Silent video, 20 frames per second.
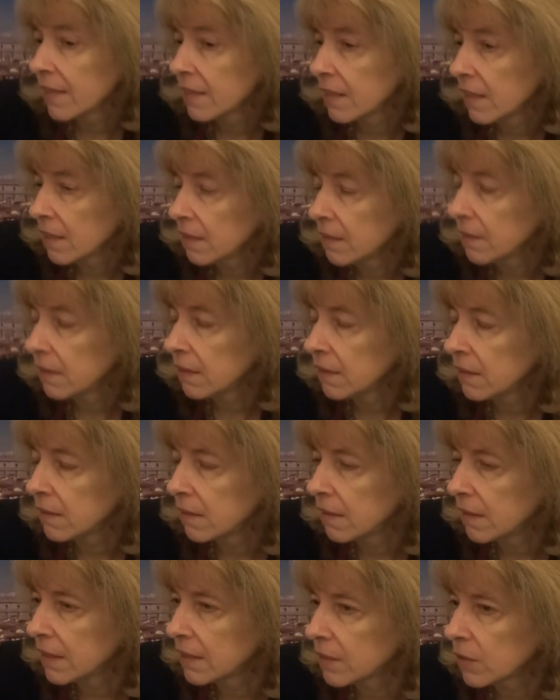
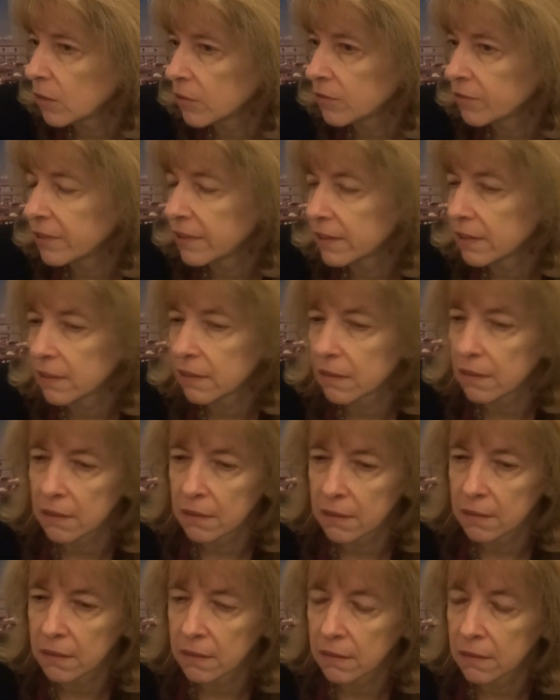attended this conference
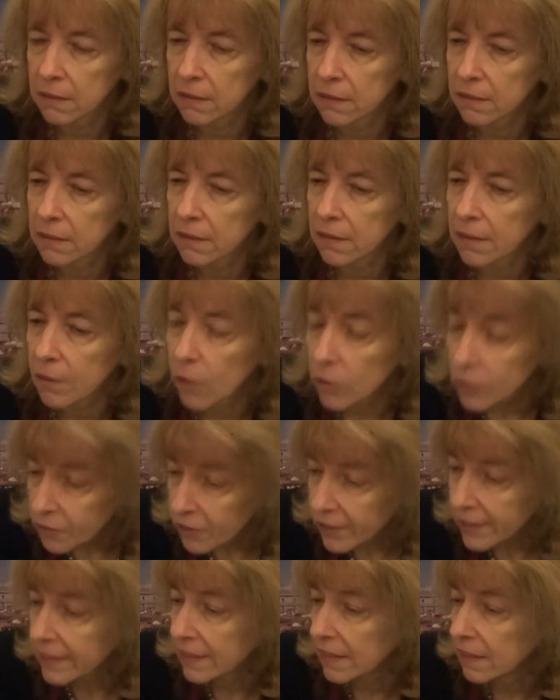
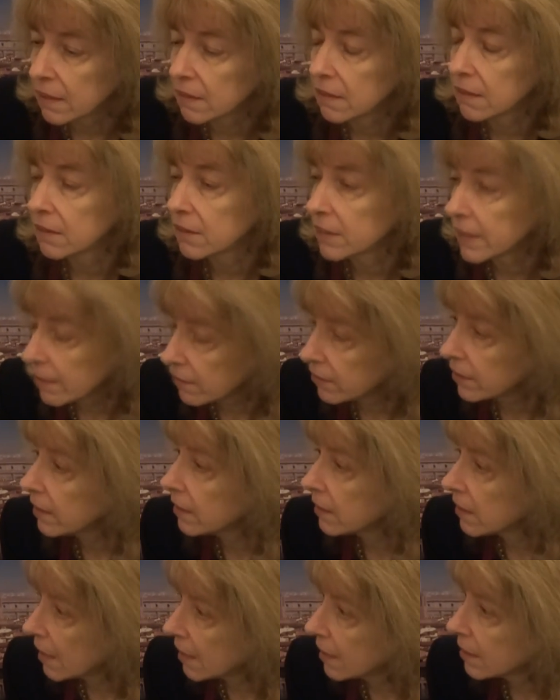conferences several
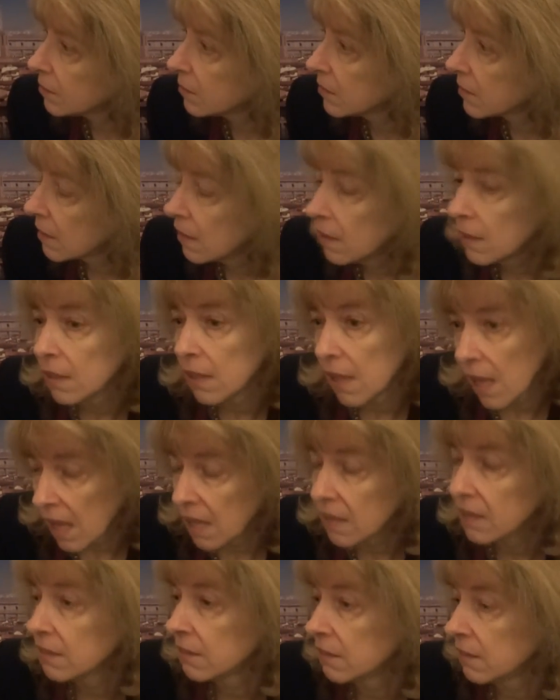times,
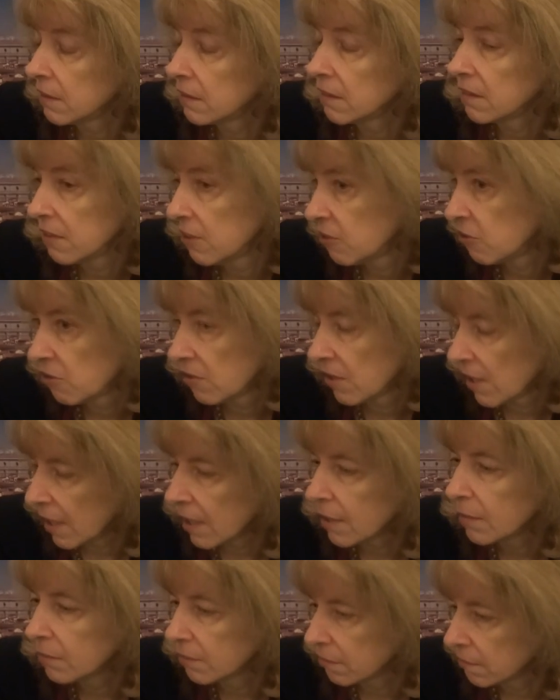and each
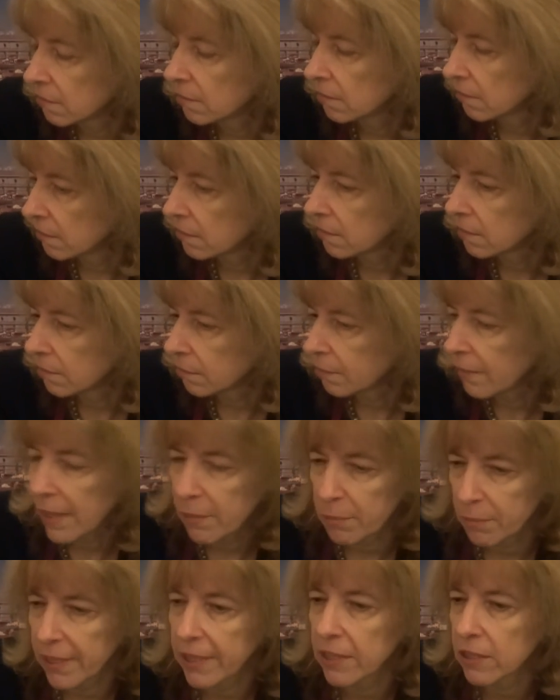time my
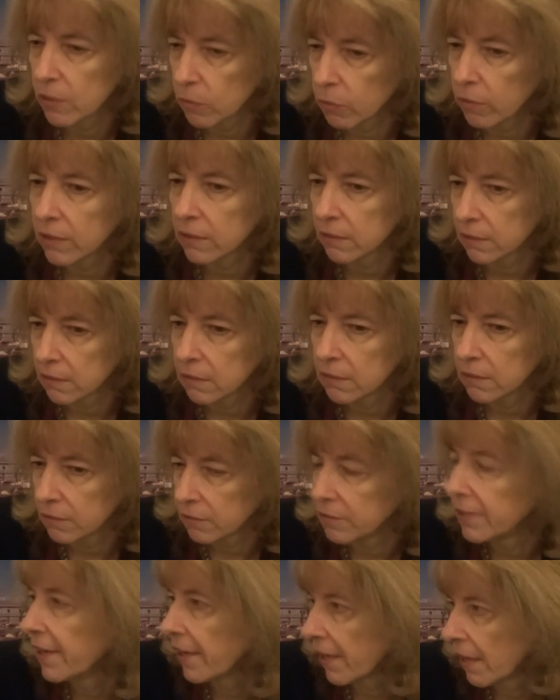impression was
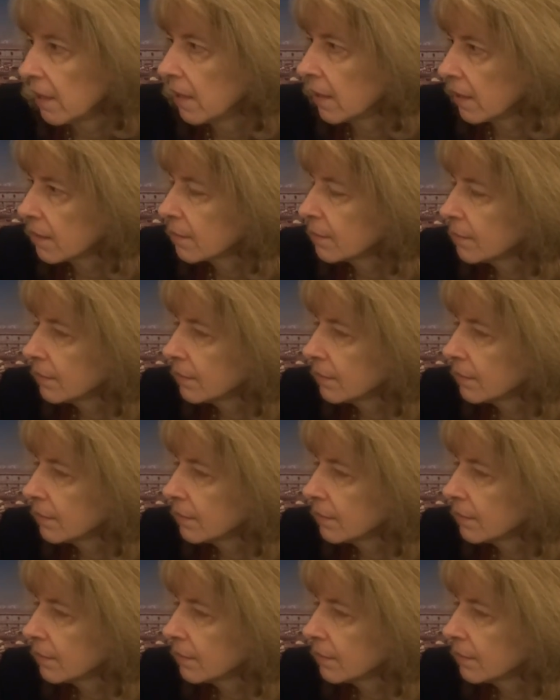very high.